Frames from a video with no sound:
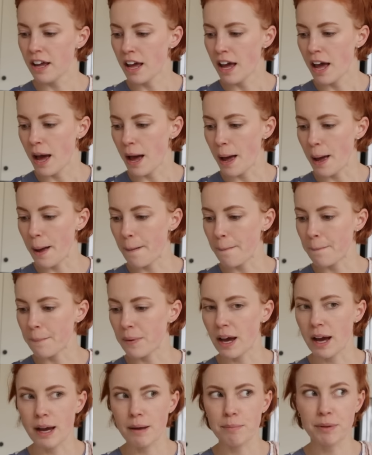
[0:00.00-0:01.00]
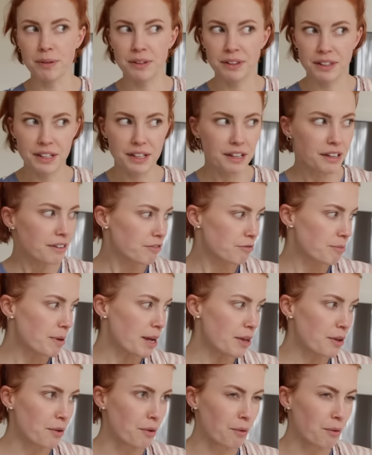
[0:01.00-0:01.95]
I believe my